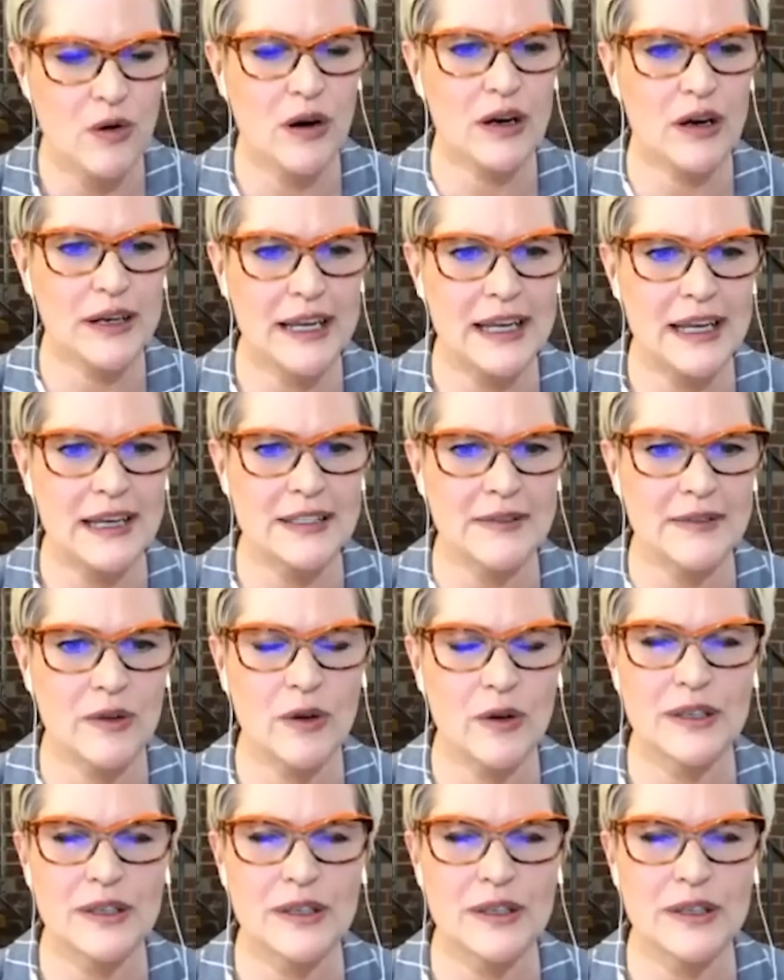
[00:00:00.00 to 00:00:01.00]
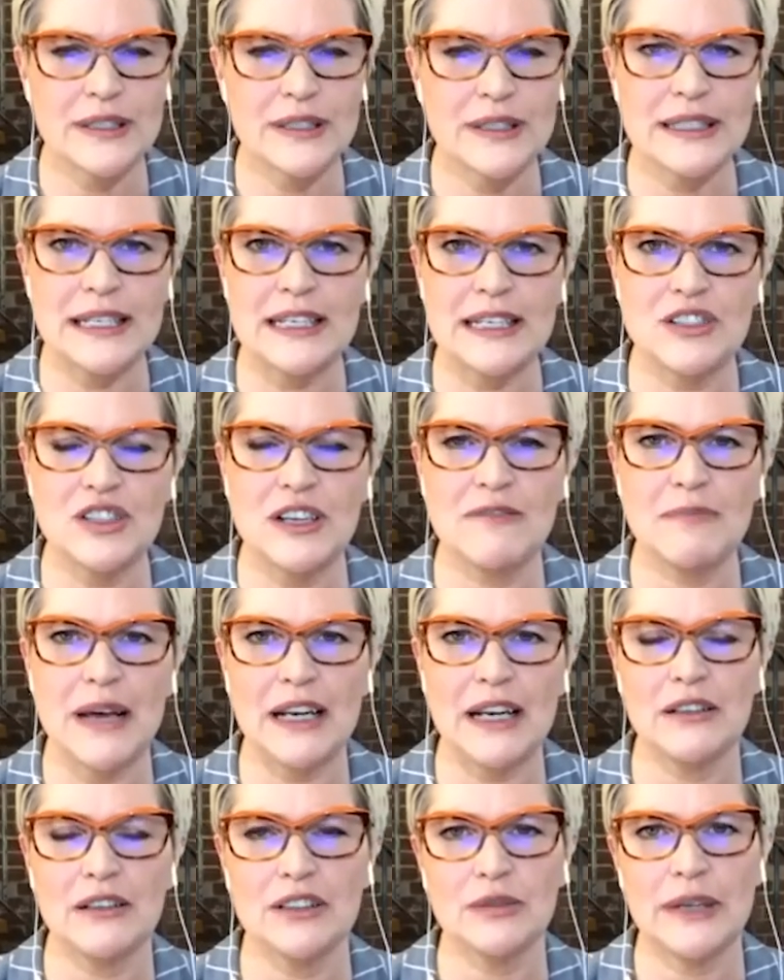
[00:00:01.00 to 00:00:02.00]
He is, of course, TD's Chief Medical
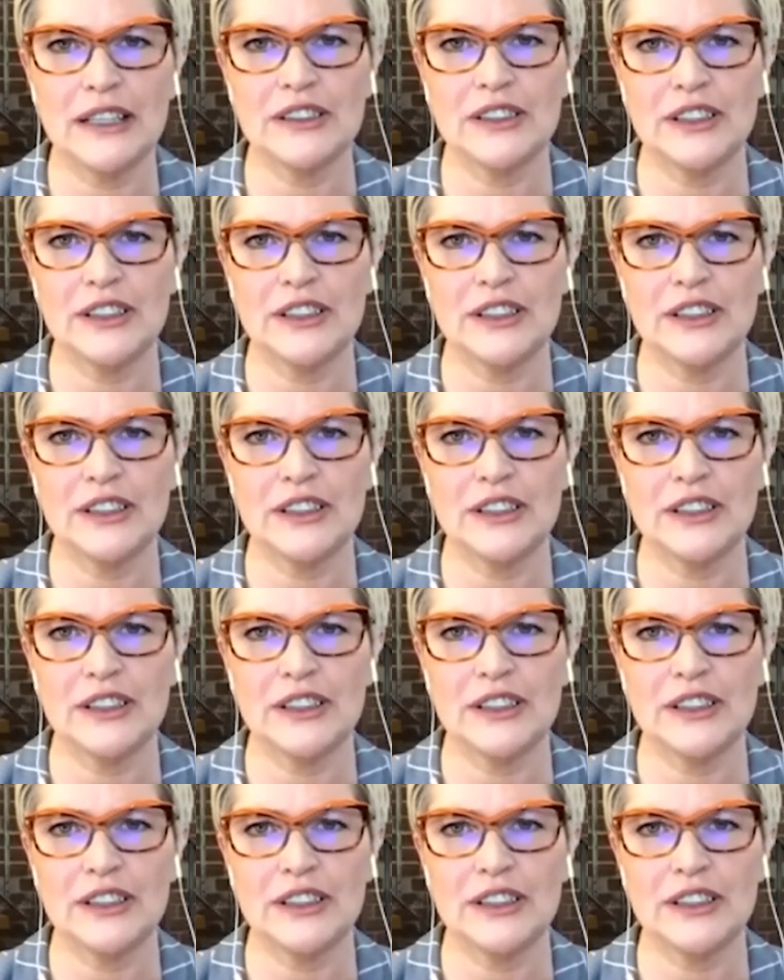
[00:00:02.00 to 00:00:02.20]
Director and